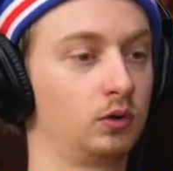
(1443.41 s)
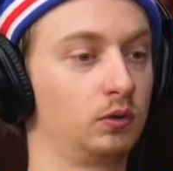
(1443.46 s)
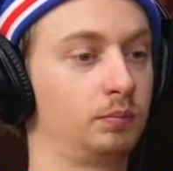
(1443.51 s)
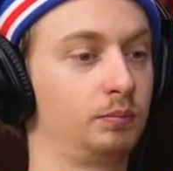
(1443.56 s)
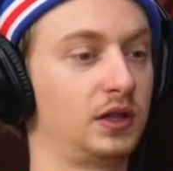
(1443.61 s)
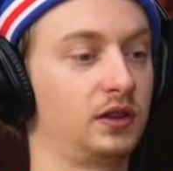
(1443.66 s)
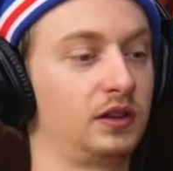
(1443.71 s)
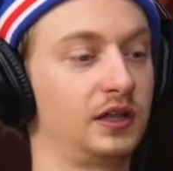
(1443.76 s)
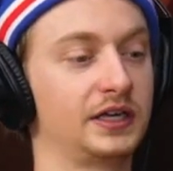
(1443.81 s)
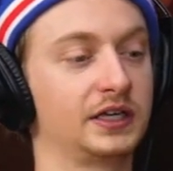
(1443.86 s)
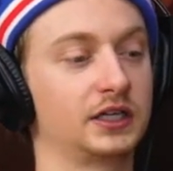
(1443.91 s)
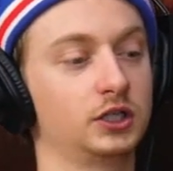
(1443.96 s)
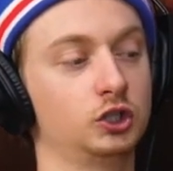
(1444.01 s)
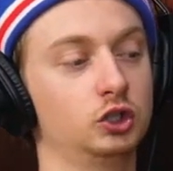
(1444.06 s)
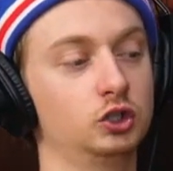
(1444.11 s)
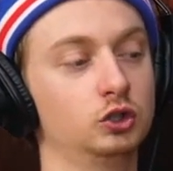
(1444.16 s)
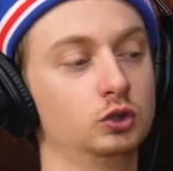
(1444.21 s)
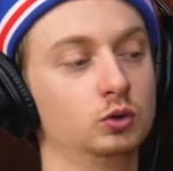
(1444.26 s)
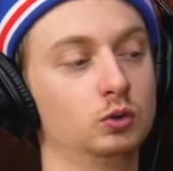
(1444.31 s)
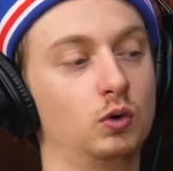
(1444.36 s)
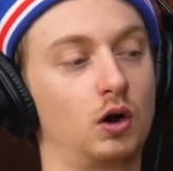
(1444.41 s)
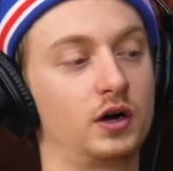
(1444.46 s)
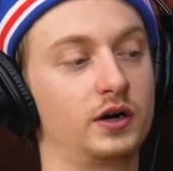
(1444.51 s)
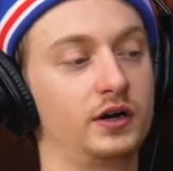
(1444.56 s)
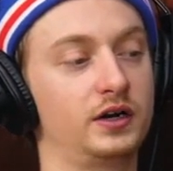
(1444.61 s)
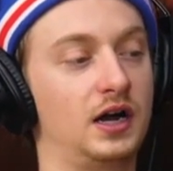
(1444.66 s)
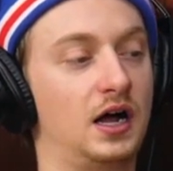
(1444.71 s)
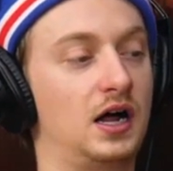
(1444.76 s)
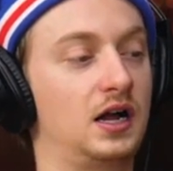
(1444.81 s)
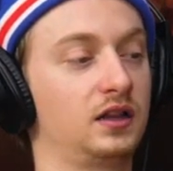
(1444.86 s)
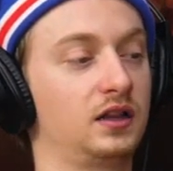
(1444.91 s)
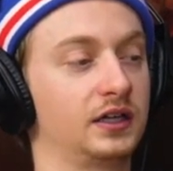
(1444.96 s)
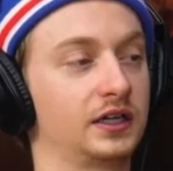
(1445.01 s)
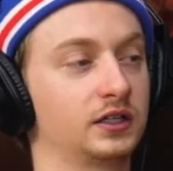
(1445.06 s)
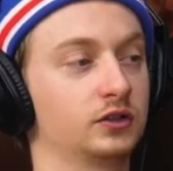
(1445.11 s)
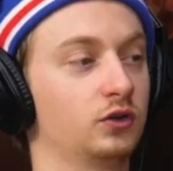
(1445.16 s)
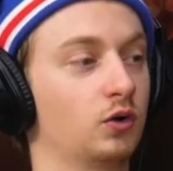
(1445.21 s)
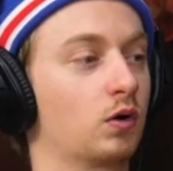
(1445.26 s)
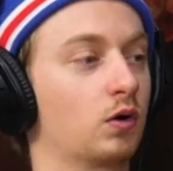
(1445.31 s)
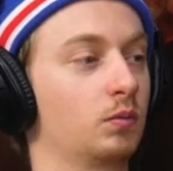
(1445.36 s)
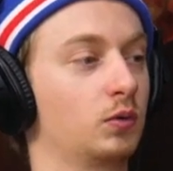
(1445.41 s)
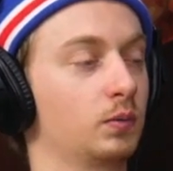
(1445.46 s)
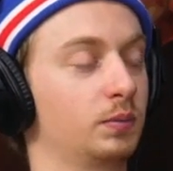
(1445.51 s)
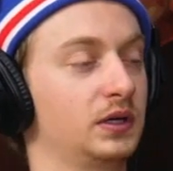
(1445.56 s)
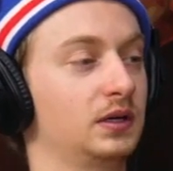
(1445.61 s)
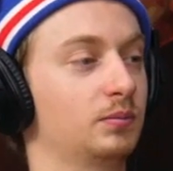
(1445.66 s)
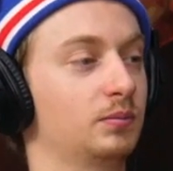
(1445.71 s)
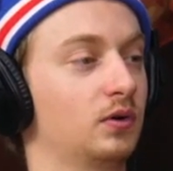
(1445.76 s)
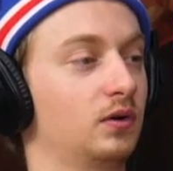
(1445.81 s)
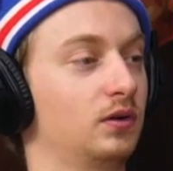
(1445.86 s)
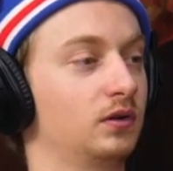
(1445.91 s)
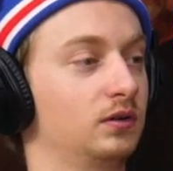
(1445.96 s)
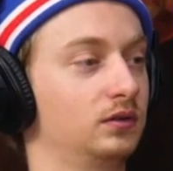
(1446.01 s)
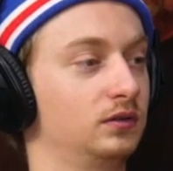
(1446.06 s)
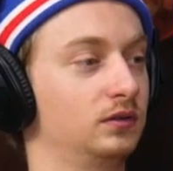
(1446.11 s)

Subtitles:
But like, you are not like normal people,